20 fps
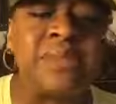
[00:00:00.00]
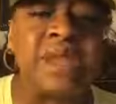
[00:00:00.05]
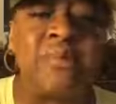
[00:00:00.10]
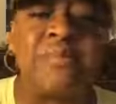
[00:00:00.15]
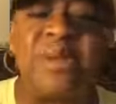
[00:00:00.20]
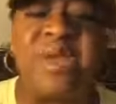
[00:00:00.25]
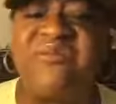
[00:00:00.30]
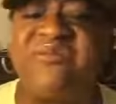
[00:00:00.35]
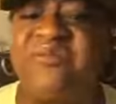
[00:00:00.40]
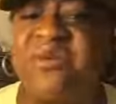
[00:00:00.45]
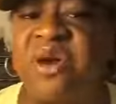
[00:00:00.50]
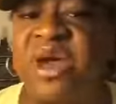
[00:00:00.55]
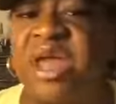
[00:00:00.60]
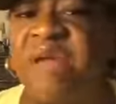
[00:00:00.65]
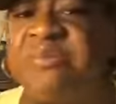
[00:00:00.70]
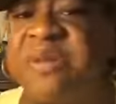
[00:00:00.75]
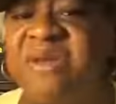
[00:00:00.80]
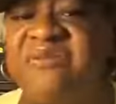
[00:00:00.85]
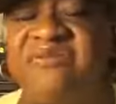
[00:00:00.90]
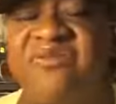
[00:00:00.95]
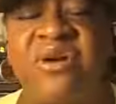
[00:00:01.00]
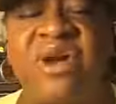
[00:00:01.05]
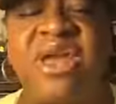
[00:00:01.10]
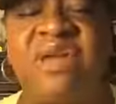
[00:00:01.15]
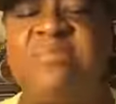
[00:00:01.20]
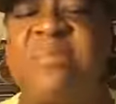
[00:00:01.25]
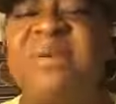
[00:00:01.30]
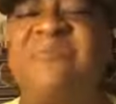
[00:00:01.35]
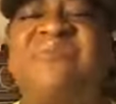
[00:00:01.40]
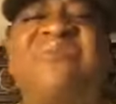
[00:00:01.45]
Be free, be
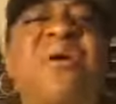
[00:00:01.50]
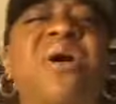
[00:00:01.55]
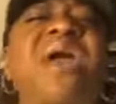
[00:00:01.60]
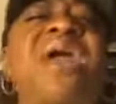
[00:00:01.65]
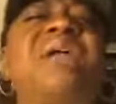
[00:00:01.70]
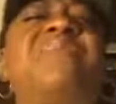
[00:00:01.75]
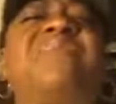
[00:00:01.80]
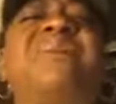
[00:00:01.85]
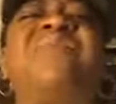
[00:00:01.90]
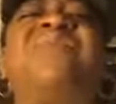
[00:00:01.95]
free, be free, be